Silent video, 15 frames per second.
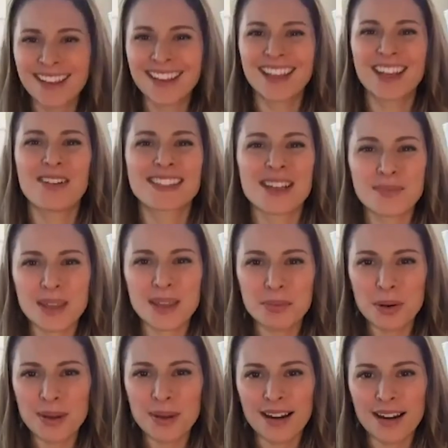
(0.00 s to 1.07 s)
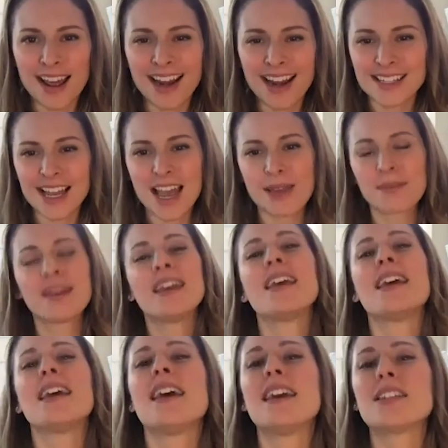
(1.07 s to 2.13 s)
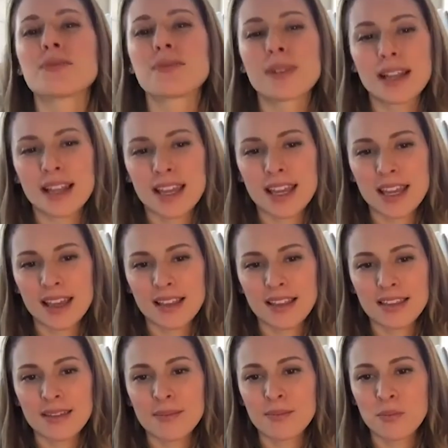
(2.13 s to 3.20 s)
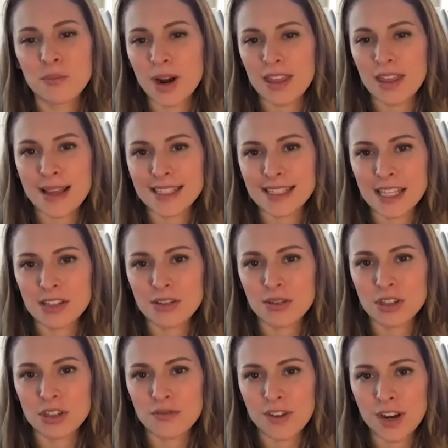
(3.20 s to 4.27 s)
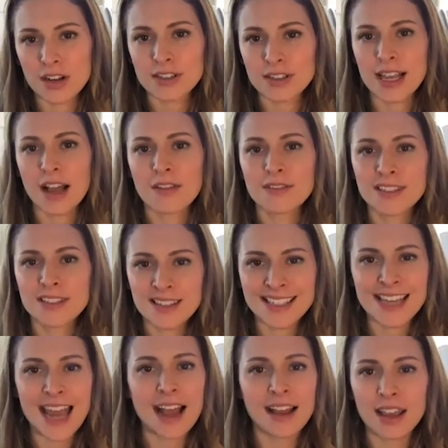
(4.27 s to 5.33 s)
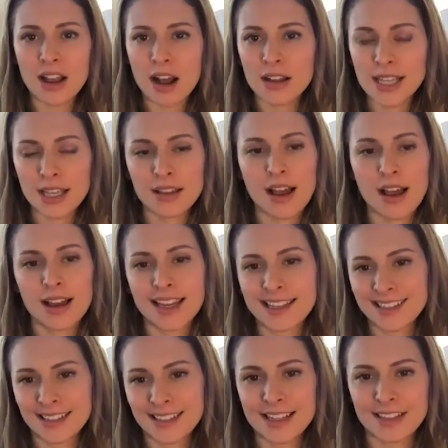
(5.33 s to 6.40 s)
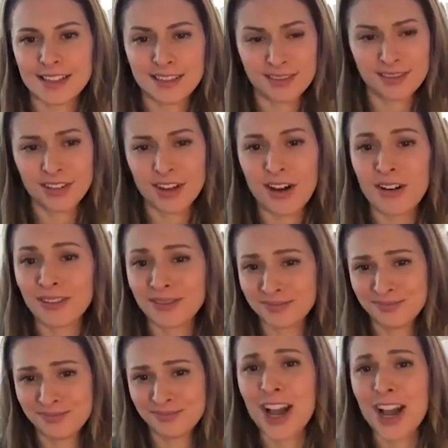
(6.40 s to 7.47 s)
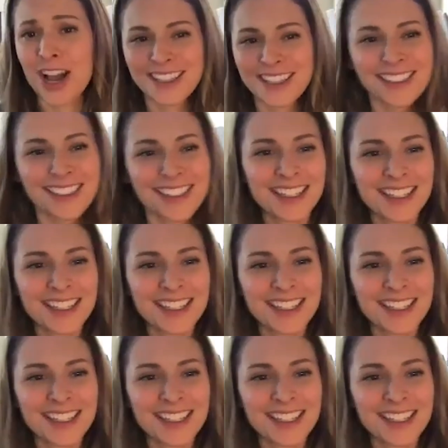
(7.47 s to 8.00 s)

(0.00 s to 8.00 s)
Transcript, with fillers: it's something prepared ahead of time, is really one of the best things you can do for yourselves. Snacking all day long is not good.